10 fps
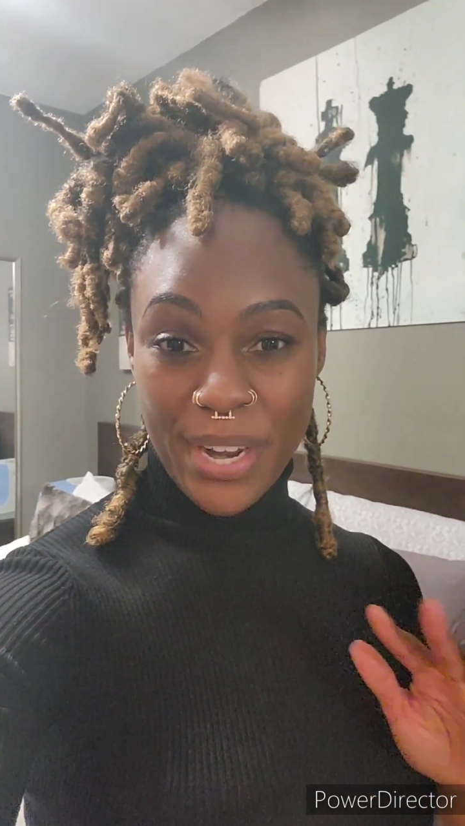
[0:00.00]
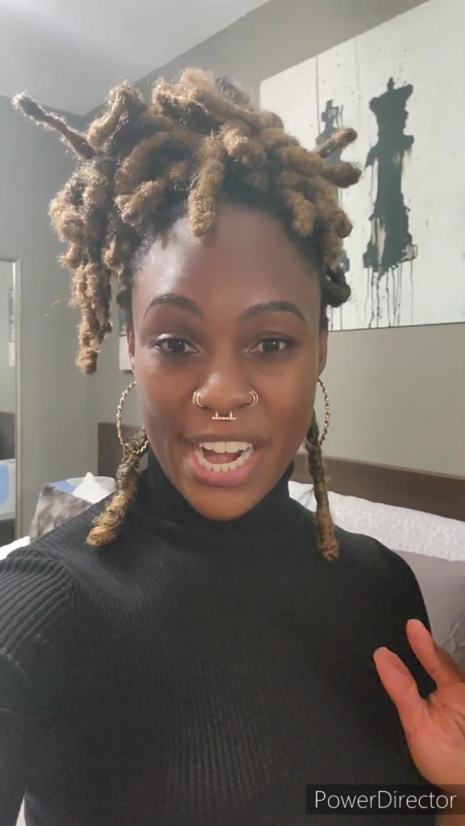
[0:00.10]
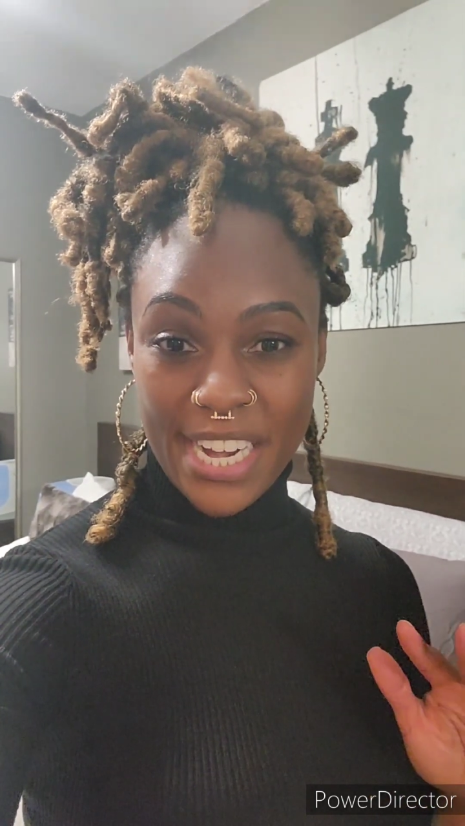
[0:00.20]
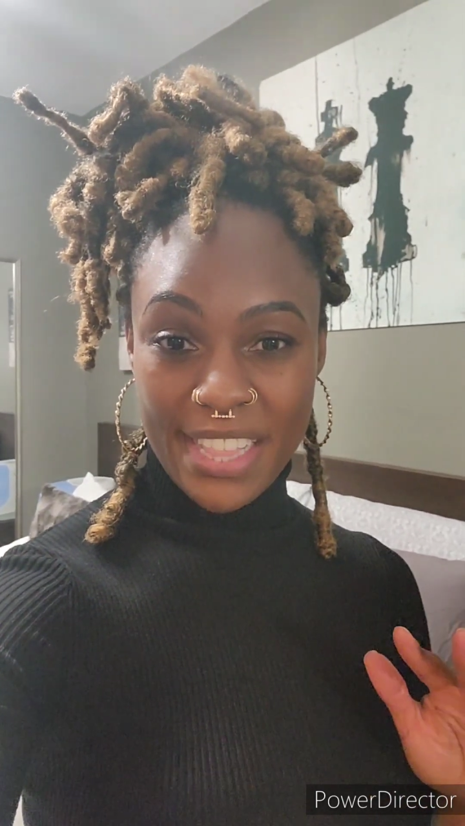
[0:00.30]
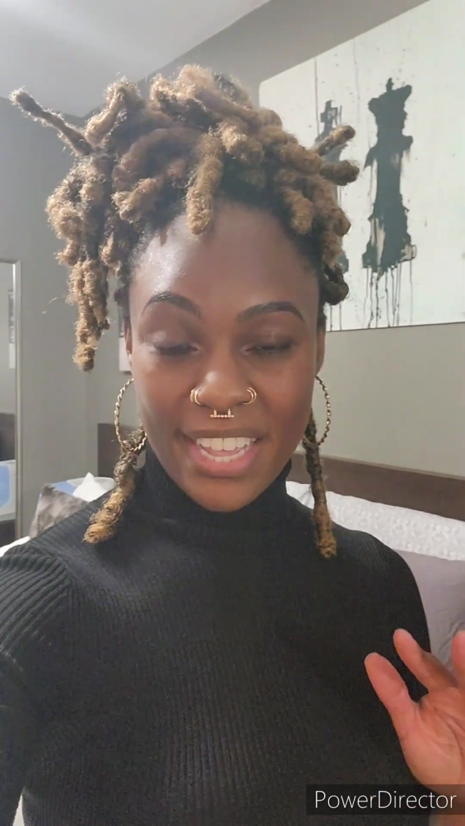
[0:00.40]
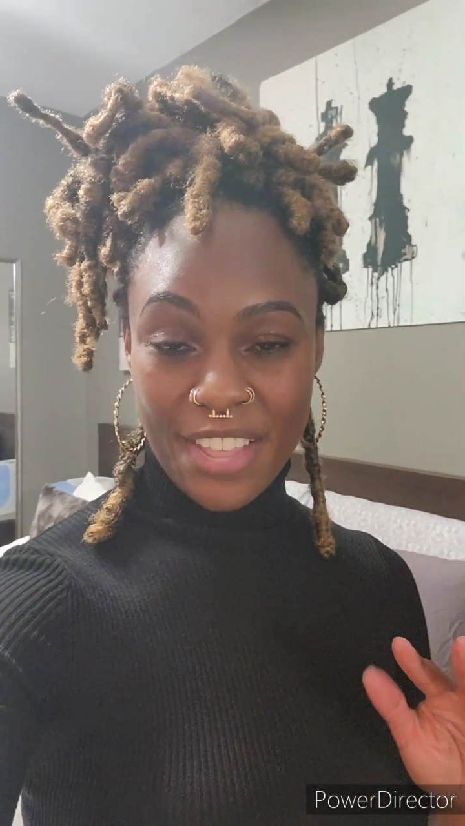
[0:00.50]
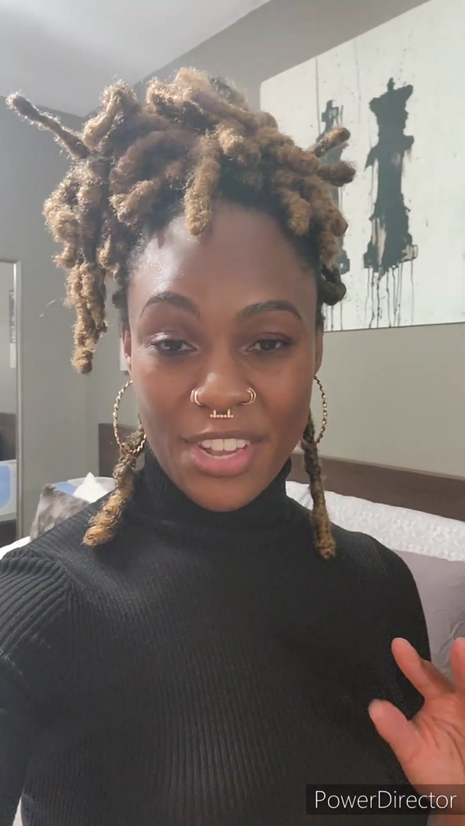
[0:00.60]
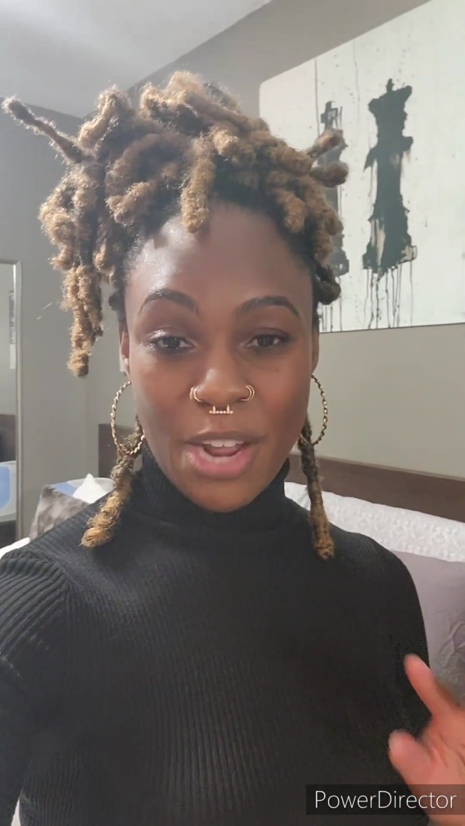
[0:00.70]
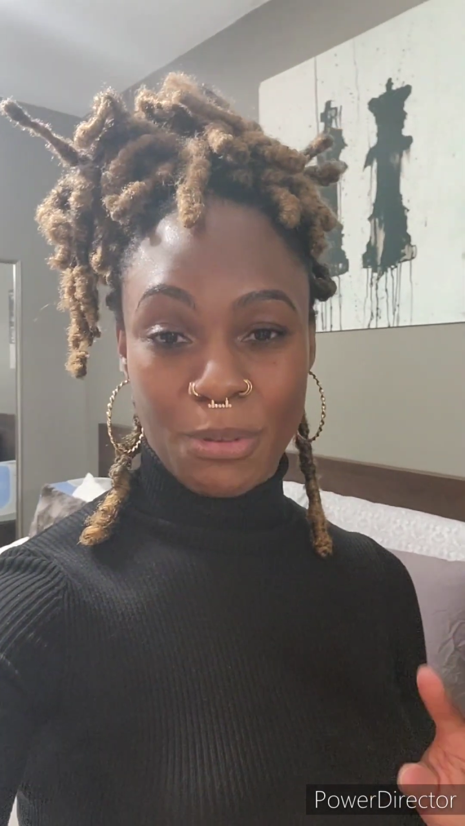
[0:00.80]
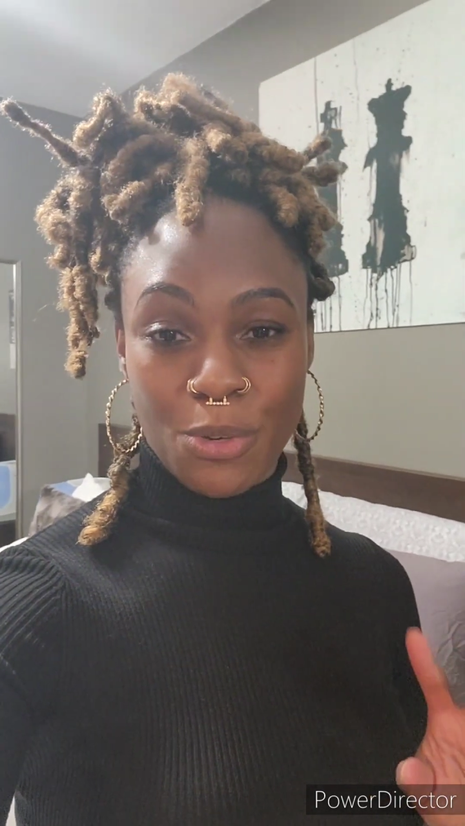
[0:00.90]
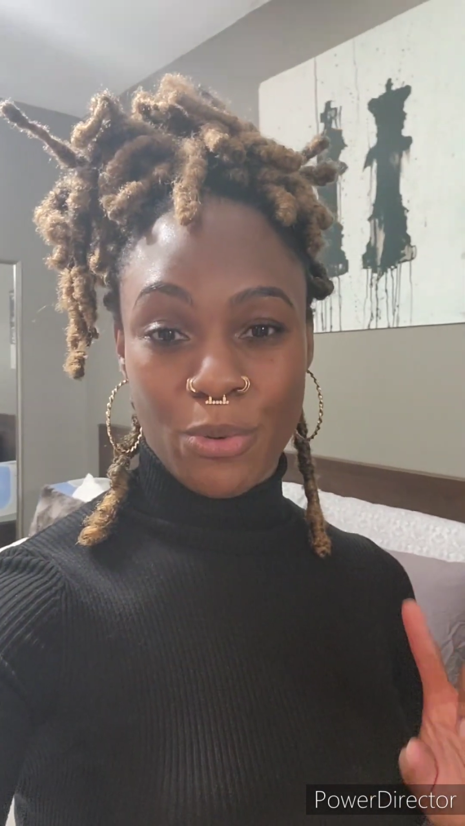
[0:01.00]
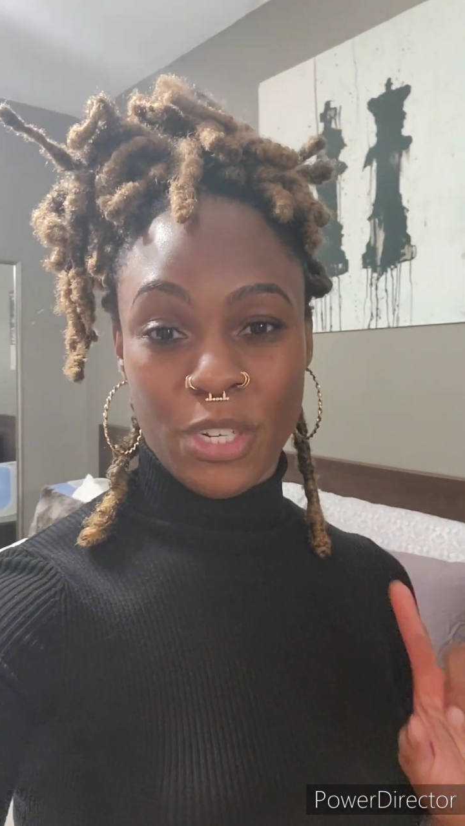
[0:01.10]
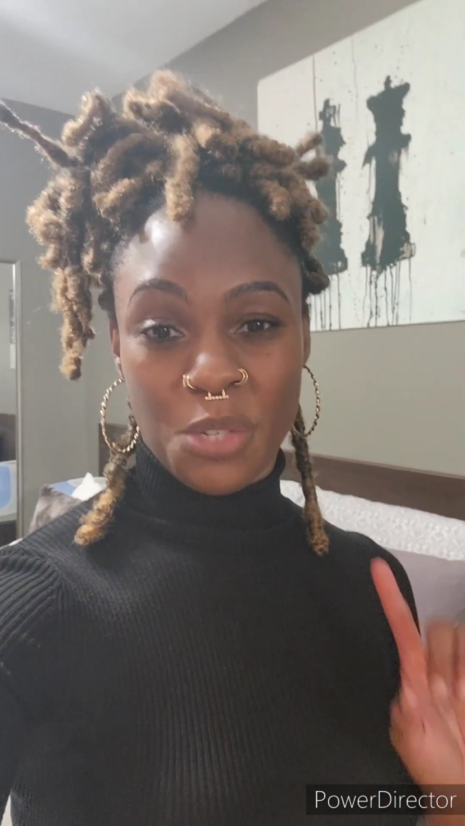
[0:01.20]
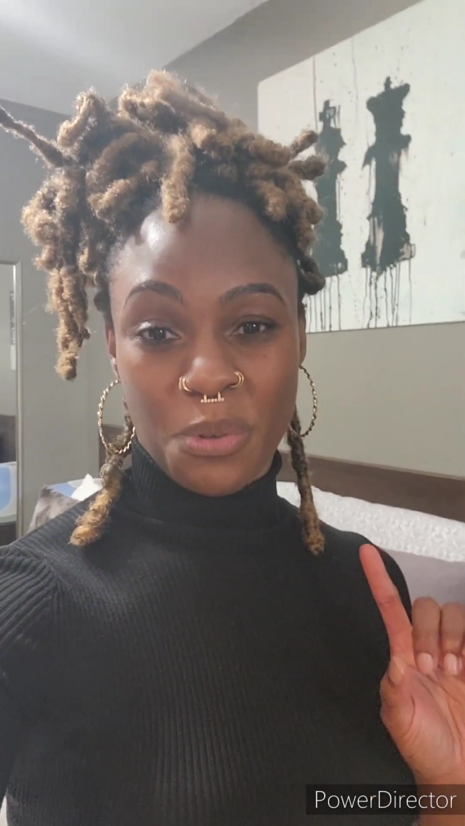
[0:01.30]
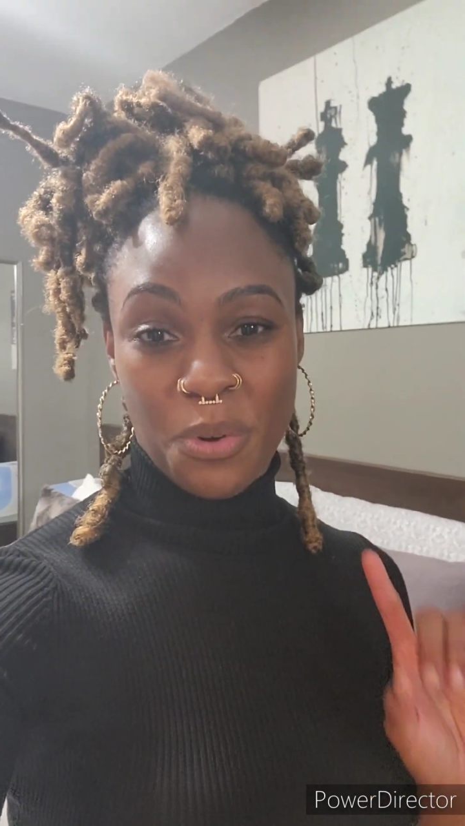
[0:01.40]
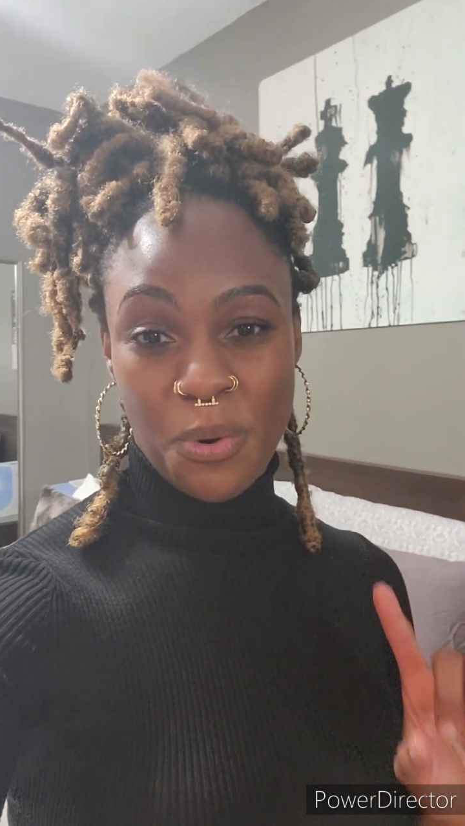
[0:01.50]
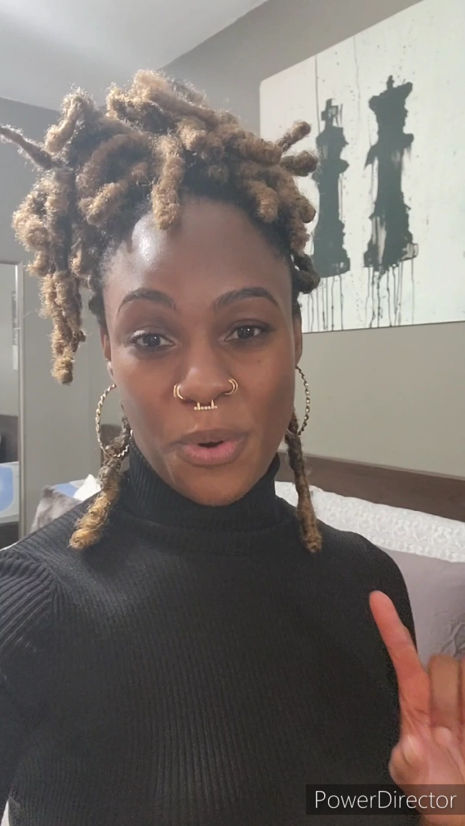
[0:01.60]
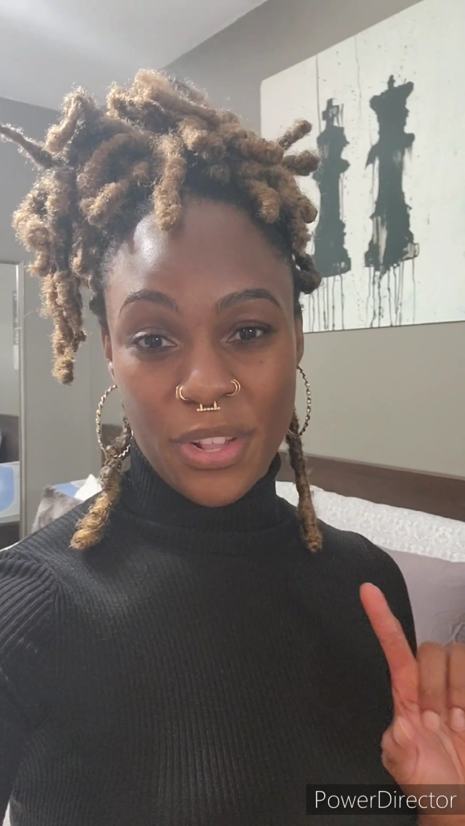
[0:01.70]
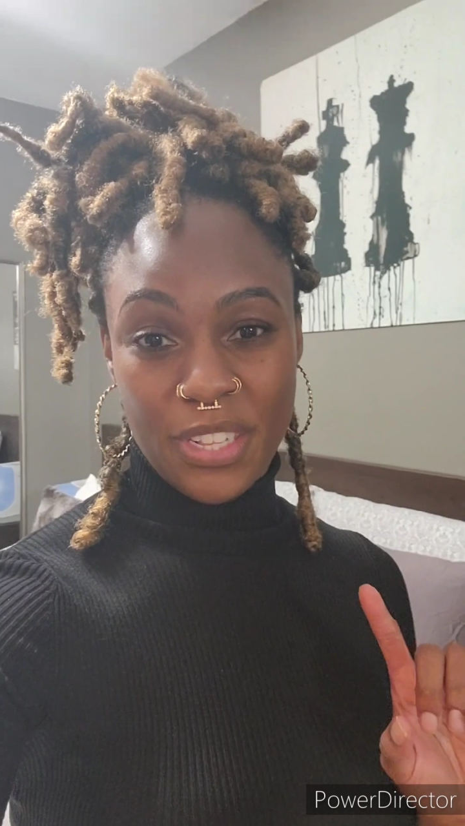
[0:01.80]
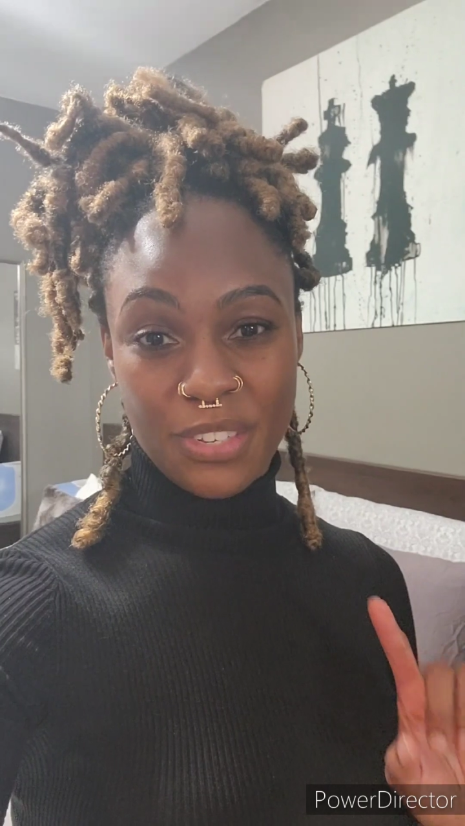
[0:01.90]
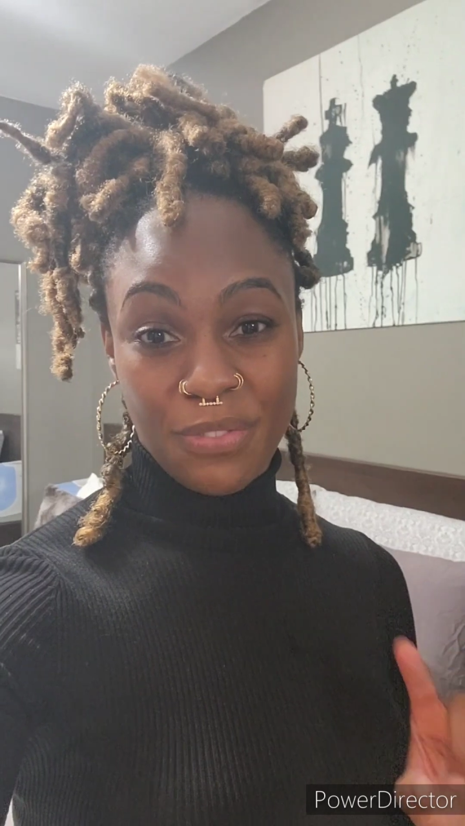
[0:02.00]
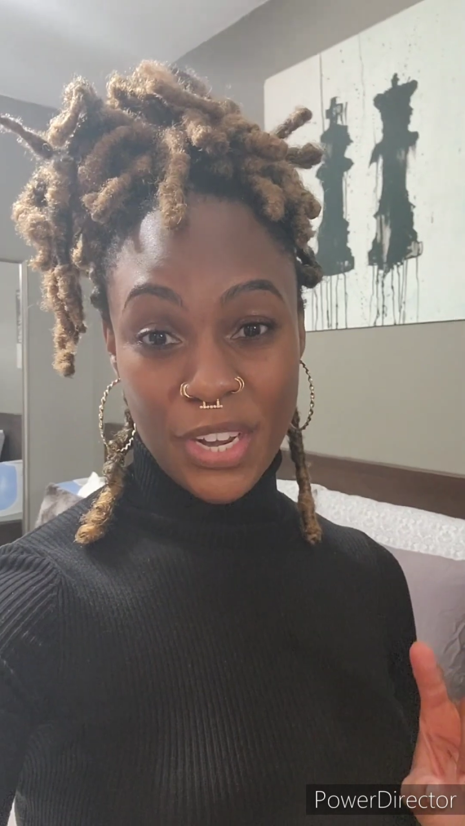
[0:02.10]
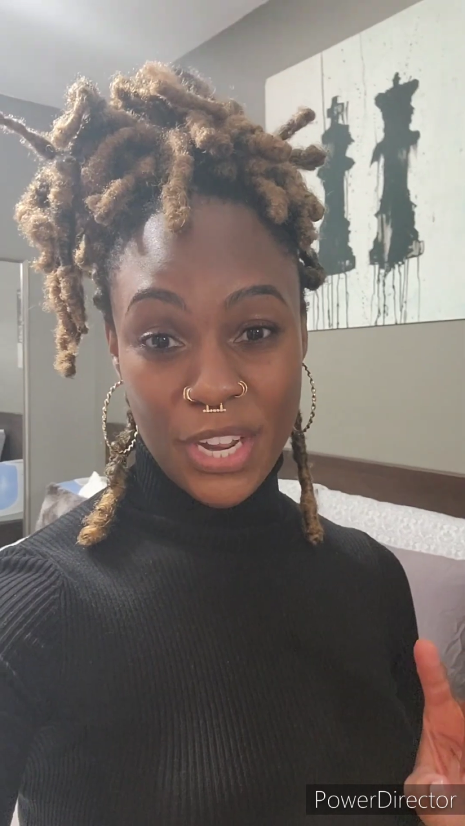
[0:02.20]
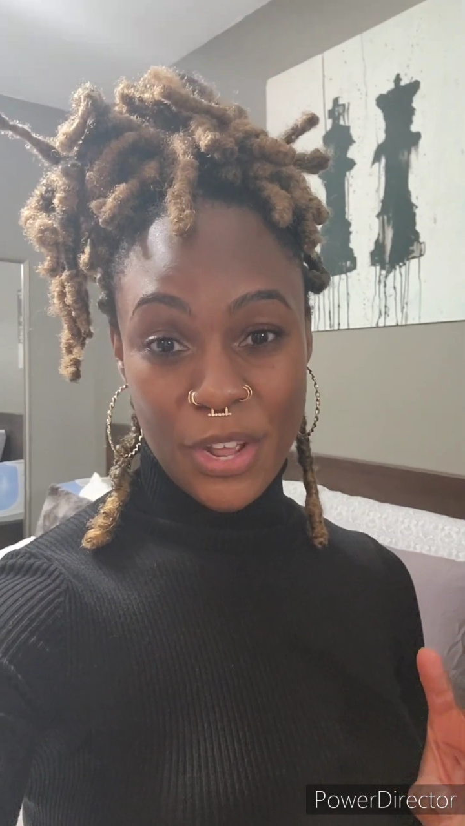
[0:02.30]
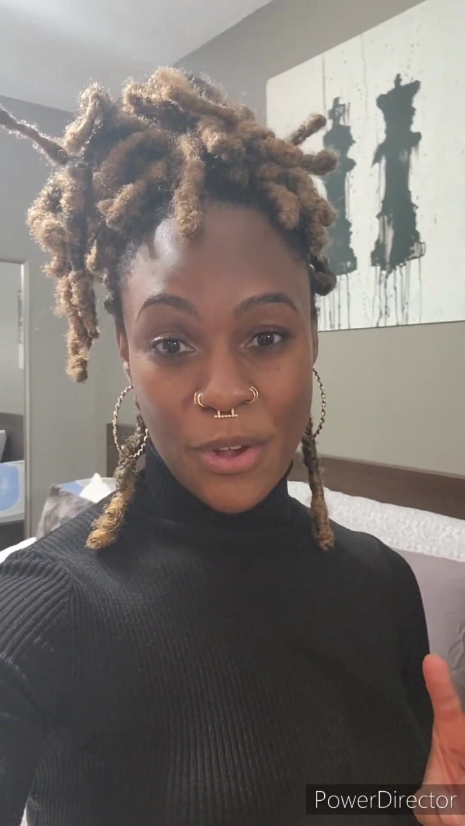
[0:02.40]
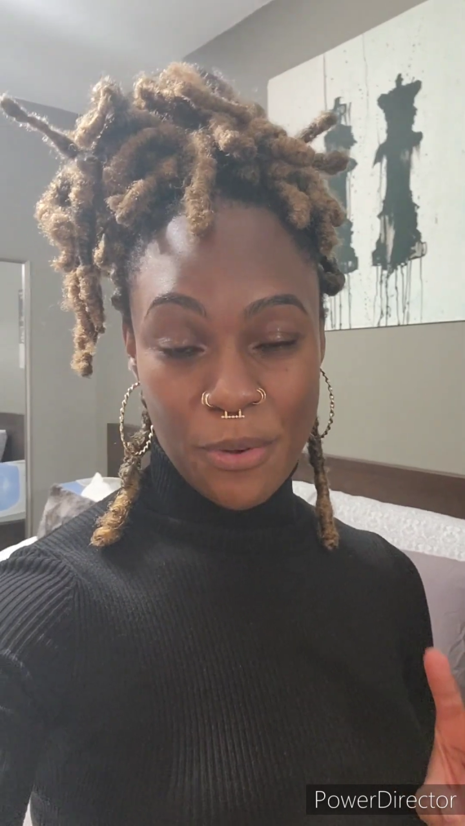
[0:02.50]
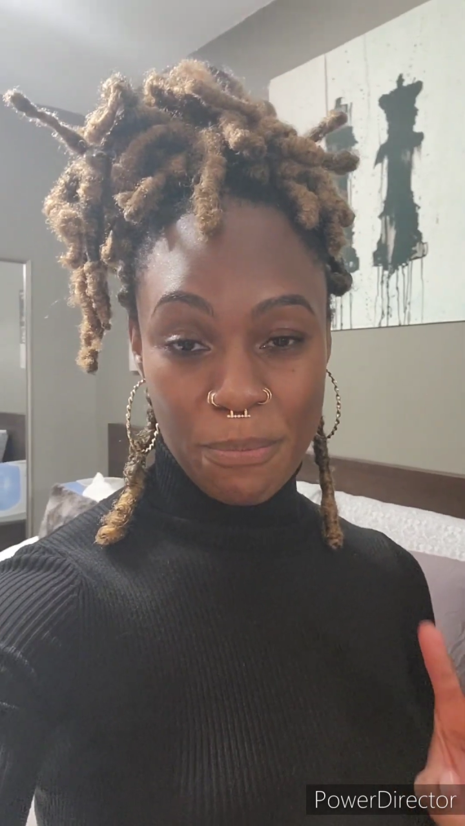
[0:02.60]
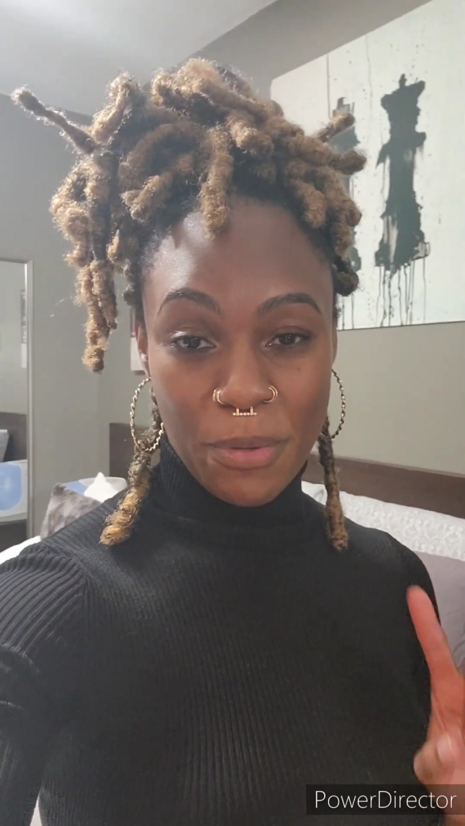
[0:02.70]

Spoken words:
anything that I was going to record this video